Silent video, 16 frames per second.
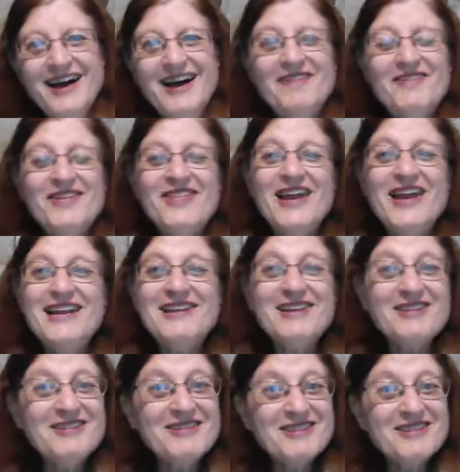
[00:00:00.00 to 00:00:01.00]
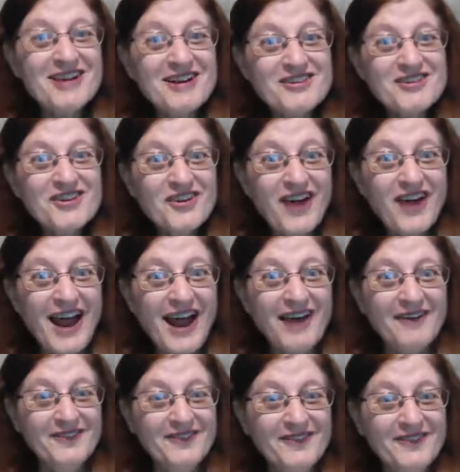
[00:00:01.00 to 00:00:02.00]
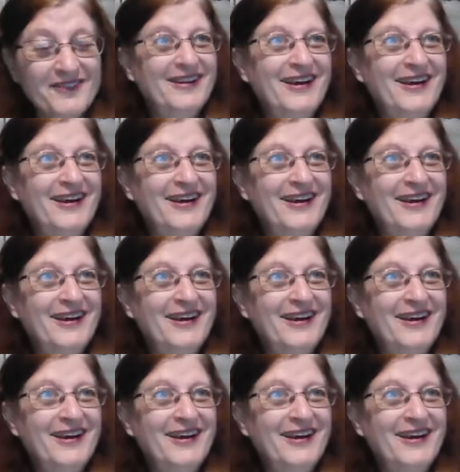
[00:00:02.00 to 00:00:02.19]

but then it doesn't touch the ground.